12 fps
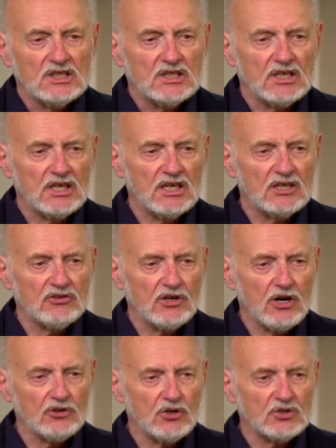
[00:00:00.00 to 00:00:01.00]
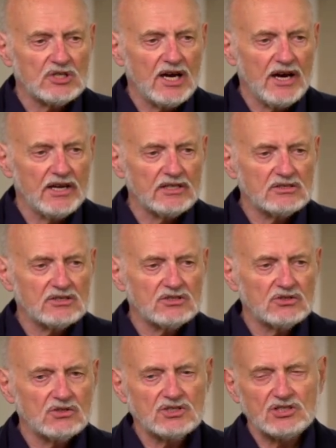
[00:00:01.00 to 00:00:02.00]
And there are no ties,
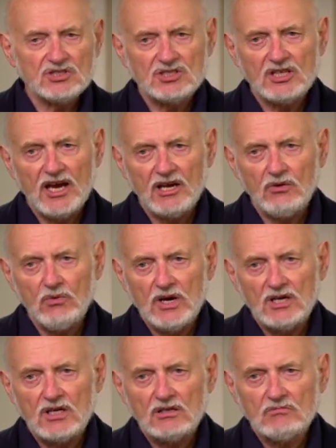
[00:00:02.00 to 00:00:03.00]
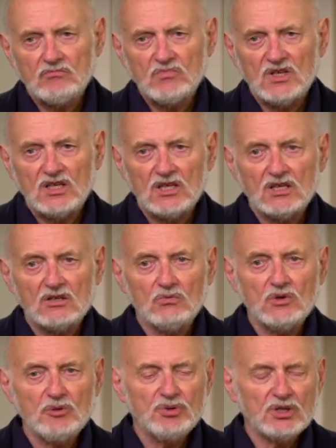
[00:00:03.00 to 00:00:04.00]
so it's a stack ranking. And
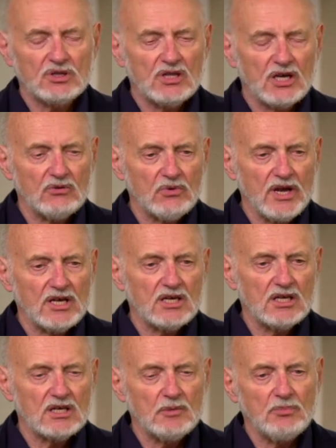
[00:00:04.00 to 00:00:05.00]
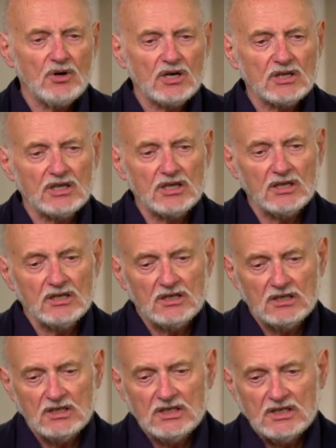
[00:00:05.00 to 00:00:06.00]
we put that ranking up on a
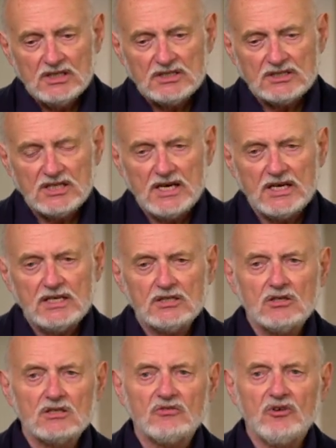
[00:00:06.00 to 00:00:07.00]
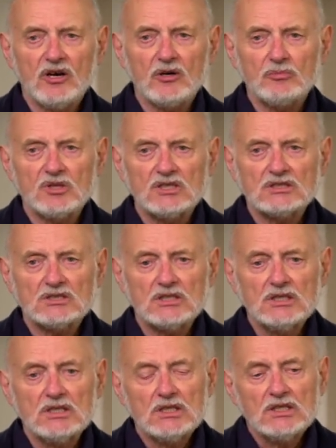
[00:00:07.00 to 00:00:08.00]
sign on the fireplace.
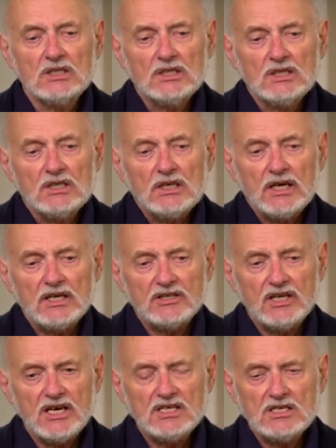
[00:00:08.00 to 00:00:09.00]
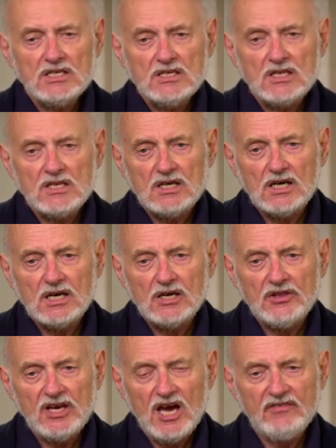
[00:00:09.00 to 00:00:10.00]
And then
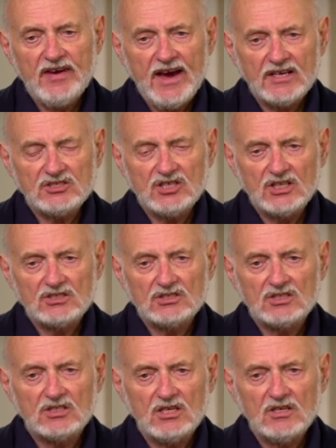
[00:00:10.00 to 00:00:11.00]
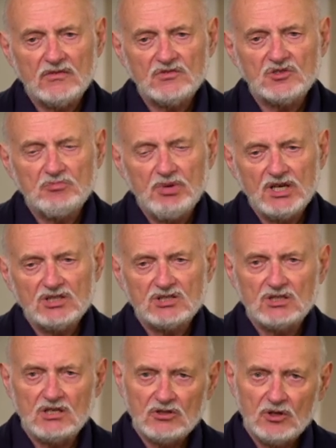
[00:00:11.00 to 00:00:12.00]
they have access to gifts based
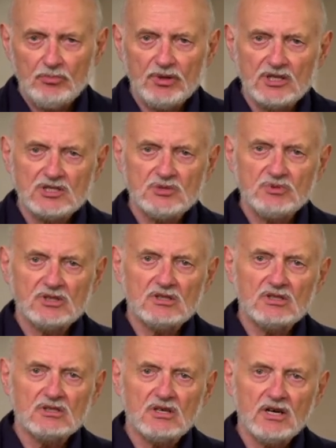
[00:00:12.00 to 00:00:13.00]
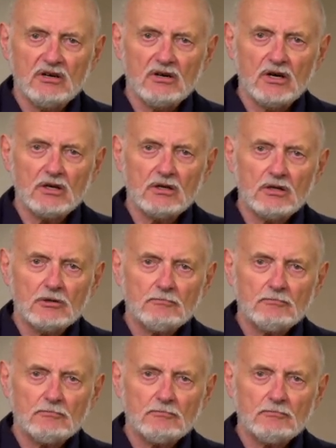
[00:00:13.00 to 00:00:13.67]
on their placement in the hierarchy.